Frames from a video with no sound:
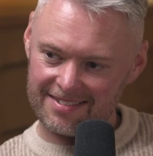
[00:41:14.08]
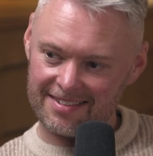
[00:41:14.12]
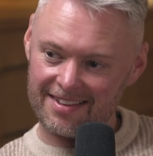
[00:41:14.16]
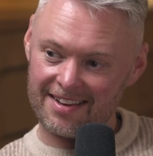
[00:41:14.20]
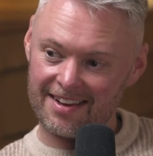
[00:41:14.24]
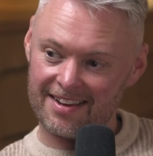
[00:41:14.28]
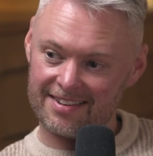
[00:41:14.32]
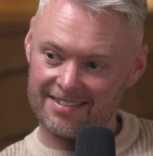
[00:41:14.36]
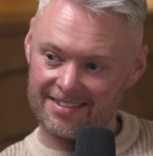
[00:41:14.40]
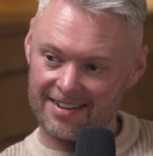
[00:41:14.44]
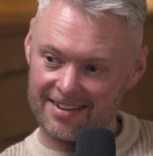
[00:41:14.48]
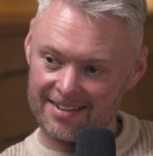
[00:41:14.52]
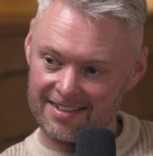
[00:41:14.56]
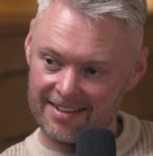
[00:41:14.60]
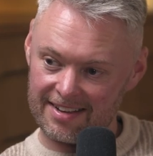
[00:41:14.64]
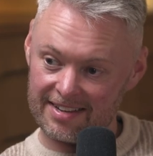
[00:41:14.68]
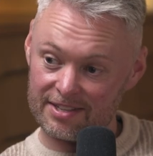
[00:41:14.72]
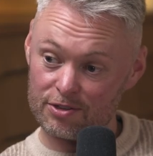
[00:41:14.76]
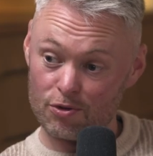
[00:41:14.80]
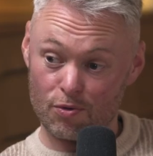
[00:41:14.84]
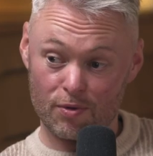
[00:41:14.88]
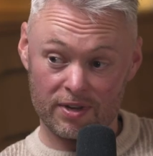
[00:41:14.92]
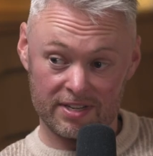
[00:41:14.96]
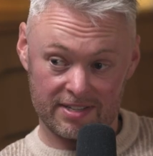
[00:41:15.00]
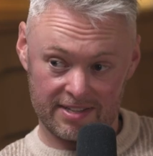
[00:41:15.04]
Yeah, exactly. It's
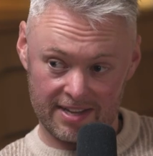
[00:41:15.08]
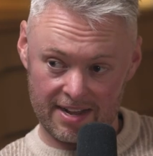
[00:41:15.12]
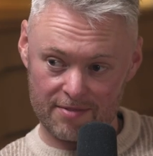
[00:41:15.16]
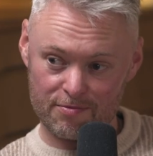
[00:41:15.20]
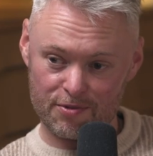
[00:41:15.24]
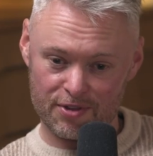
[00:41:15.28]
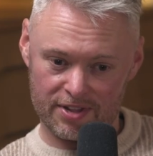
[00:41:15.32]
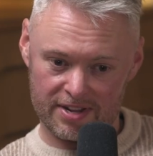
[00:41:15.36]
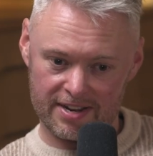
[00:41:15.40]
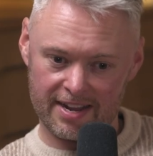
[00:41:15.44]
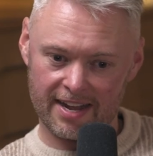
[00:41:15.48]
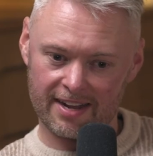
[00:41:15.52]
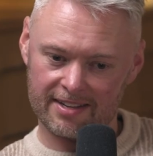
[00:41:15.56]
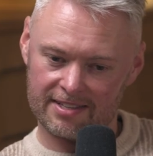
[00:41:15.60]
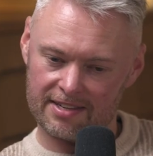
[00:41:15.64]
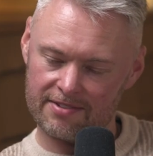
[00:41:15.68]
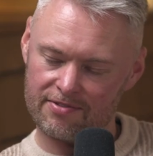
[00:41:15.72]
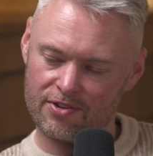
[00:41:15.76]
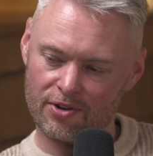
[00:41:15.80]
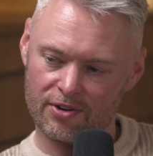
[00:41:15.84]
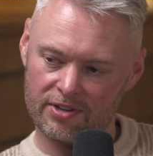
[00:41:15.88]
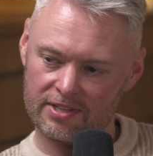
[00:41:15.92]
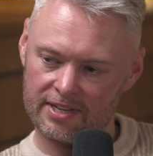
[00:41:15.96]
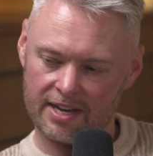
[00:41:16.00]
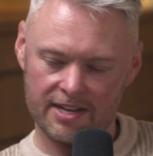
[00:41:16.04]
always said with a negative
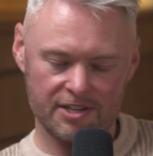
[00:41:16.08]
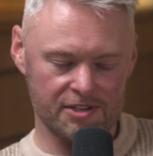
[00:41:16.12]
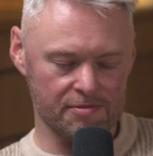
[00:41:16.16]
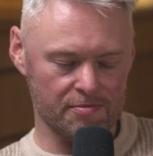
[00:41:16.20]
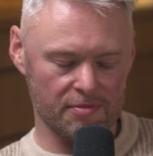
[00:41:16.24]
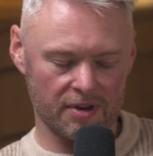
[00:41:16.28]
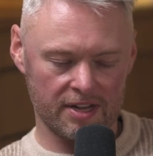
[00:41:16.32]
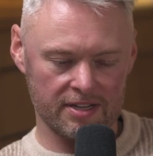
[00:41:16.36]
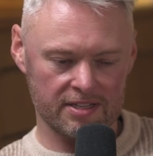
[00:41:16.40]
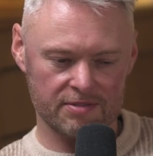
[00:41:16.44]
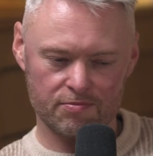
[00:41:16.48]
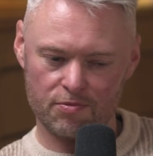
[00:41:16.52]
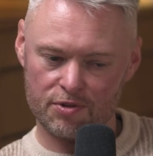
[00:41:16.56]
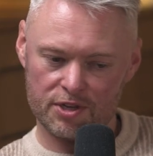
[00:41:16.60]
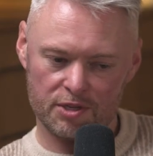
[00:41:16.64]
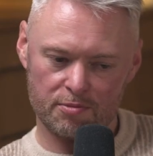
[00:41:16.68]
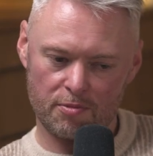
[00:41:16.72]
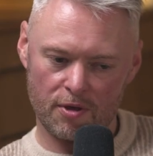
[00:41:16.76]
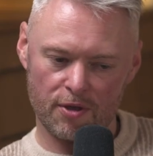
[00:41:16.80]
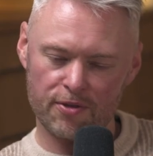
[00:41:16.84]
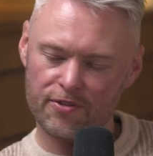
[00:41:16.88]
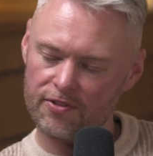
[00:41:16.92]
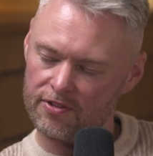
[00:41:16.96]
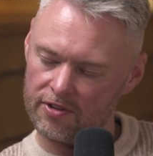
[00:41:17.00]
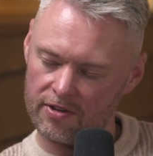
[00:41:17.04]
connotation, but we're
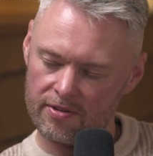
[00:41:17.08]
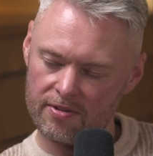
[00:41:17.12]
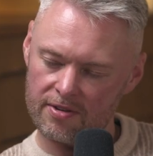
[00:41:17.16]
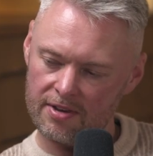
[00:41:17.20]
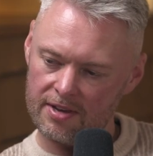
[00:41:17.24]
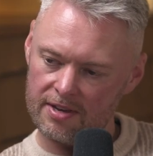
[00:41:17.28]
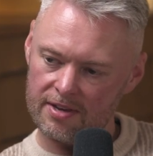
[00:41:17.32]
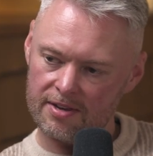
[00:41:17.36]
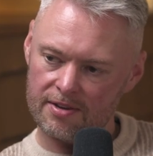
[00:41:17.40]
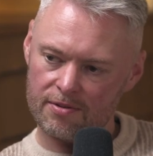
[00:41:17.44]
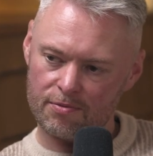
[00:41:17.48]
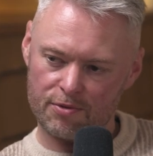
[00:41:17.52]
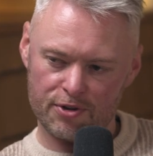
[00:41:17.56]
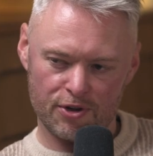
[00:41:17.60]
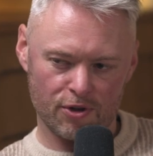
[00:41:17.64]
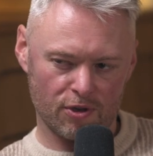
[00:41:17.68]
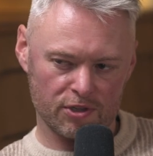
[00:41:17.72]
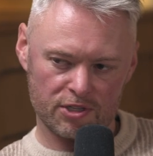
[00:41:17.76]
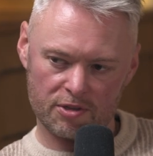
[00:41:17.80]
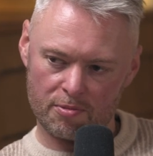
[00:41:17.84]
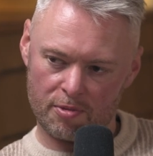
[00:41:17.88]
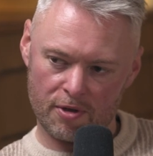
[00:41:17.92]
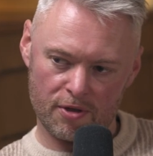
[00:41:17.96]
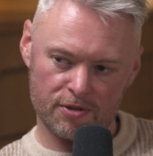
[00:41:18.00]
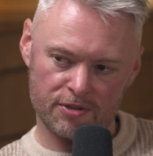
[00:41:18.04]
supposed to. We're not
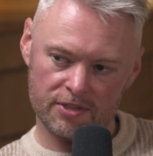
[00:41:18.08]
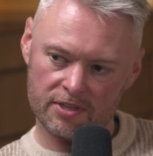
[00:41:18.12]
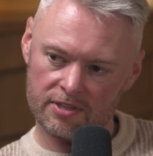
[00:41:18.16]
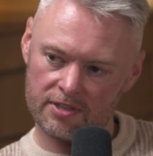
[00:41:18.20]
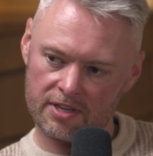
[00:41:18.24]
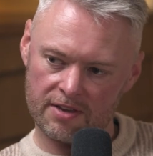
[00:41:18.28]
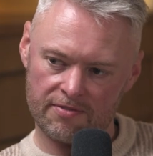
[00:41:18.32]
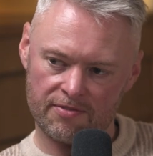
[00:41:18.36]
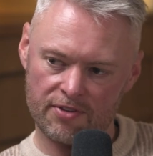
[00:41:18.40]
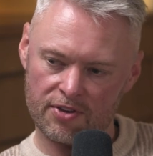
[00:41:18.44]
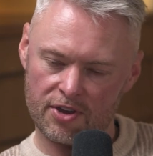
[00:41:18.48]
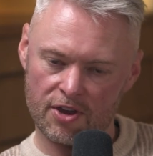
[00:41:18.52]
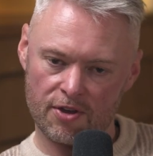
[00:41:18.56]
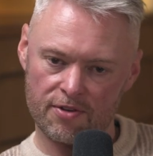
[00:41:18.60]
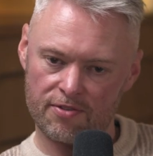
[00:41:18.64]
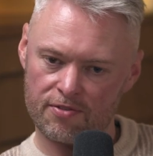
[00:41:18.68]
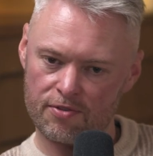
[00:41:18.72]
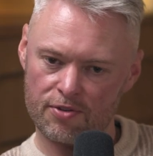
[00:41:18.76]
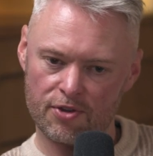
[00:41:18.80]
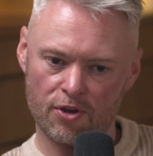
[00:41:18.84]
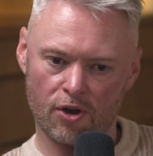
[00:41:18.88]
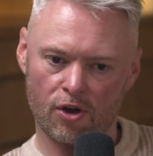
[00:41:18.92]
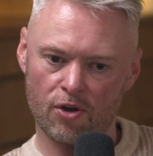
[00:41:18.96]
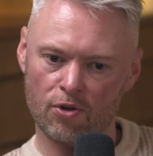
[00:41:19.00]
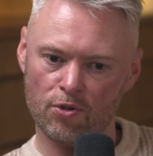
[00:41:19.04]
supposed to. If you go
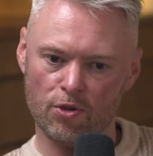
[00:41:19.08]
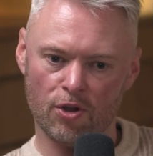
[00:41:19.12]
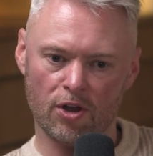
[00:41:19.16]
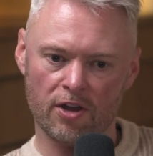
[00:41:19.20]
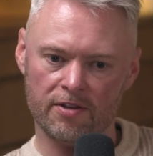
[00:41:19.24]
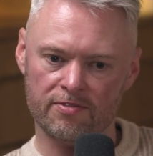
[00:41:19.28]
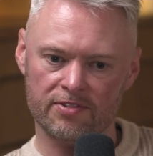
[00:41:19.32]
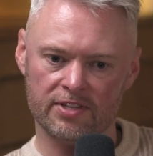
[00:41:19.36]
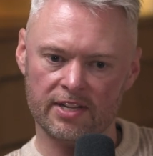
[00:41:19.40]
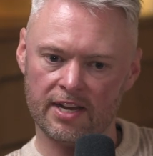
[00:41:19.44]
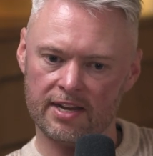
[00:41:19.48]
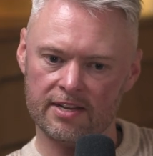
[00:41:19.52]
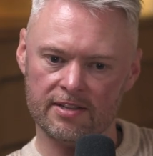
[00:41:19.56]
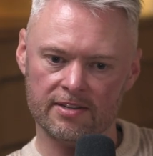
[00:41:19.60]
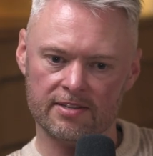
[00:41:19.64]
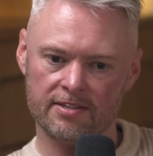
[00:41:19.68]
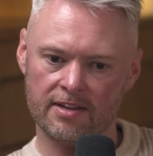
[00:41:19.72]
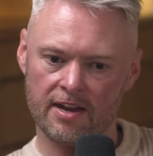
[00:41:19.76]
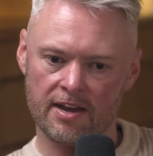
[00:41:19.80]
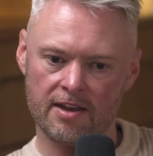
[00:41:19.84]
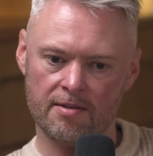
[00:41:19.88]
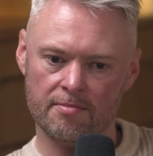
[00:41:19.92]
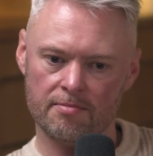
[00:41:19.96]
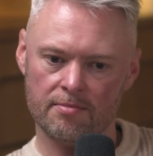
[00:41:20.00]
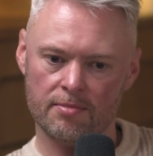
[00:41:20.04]
through your whole life staying the
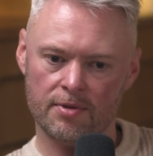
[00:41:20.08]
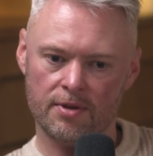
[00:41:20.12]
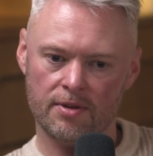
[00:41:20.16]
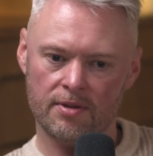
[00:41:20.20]
same